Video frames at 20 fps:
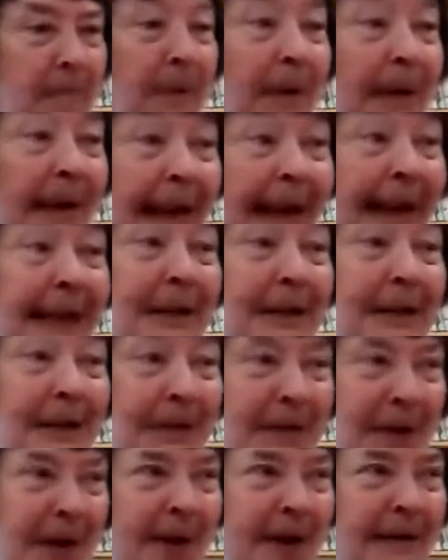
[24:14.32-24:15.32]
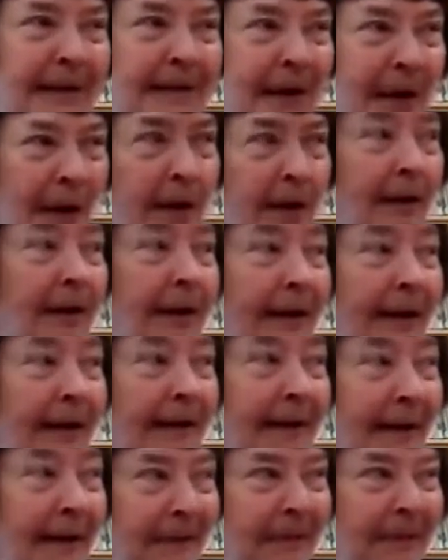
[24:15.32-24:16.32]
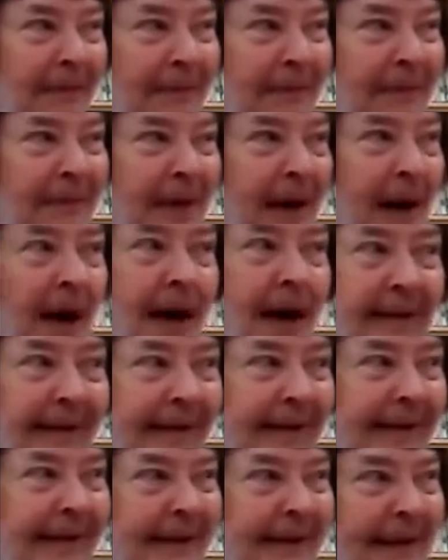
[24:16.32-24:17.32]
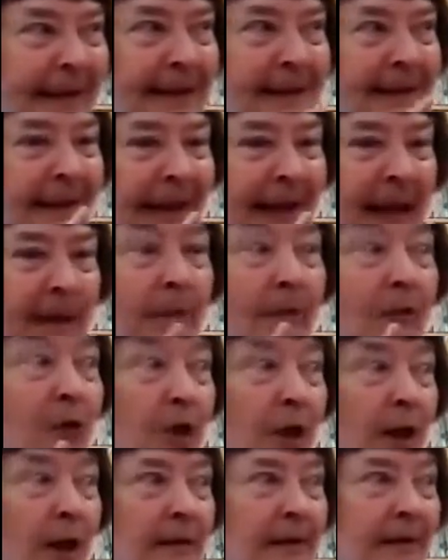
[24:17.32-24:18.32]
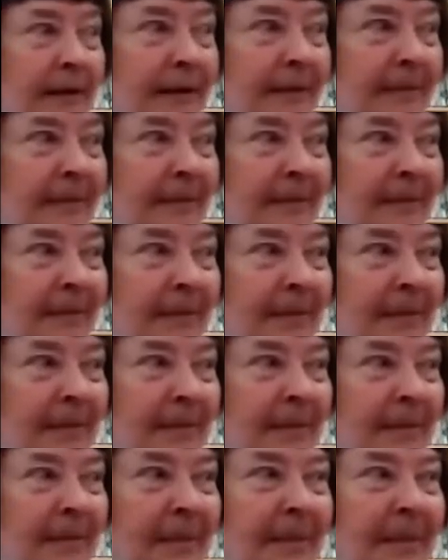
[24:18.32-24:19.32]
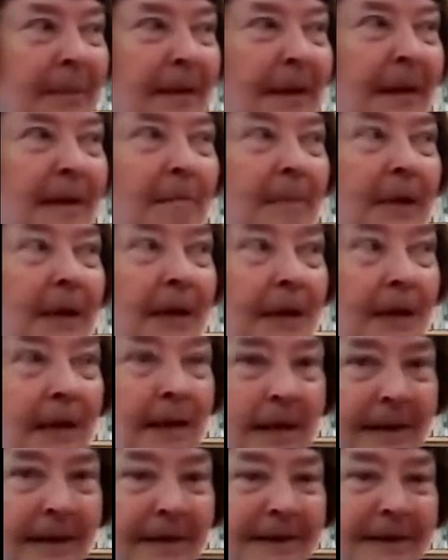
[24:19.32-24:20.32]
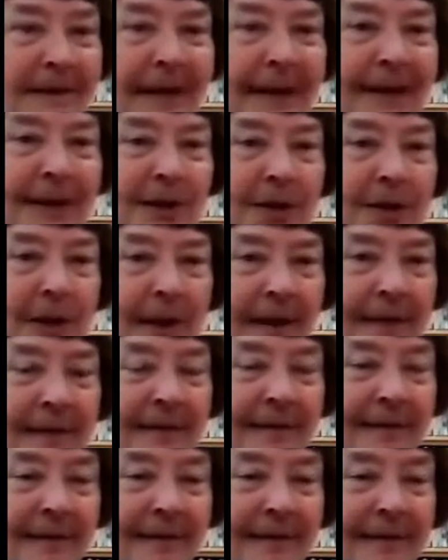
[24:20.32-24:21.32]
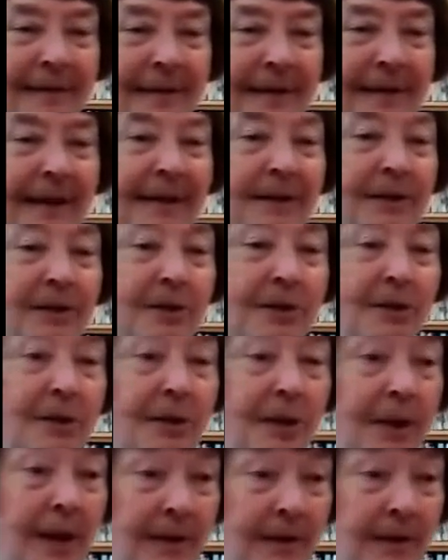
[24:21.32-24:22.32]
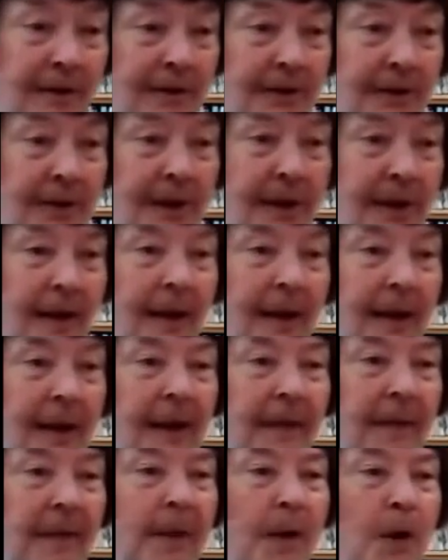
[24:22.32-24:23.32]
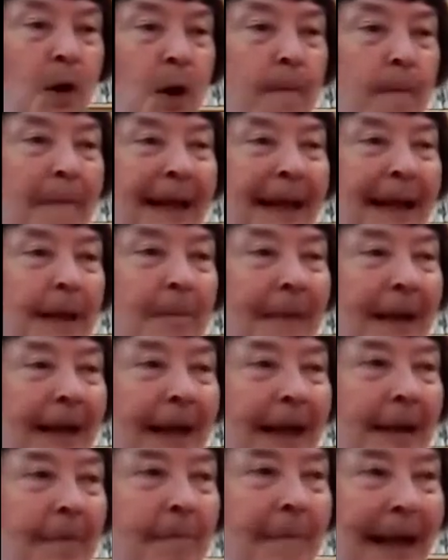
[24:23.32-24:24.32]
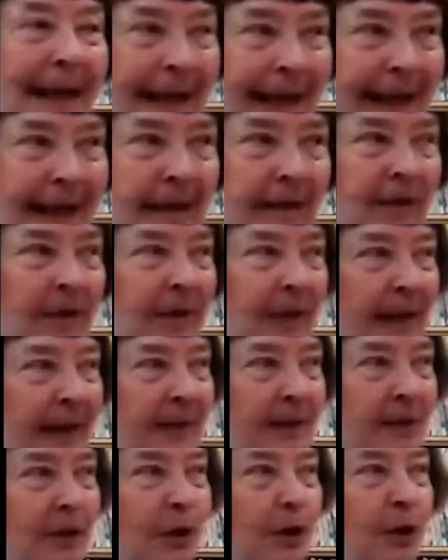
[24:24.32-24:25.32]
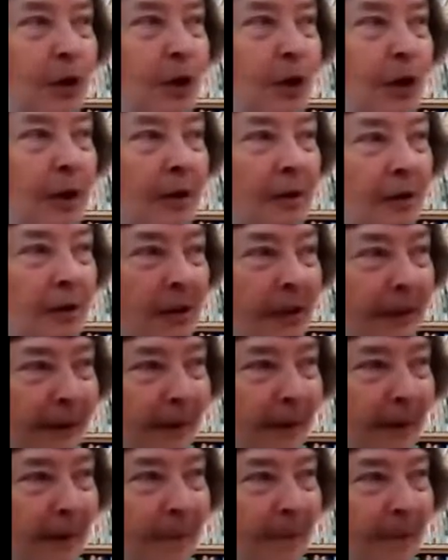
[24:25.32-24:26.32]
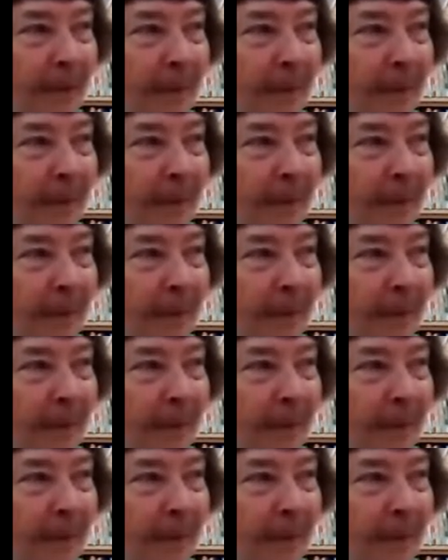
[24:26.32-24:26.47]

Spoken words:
planning your garden, oddly enough, I think is a game of chess. Because like chess, unlike checkers, there are many, many, many things to consider.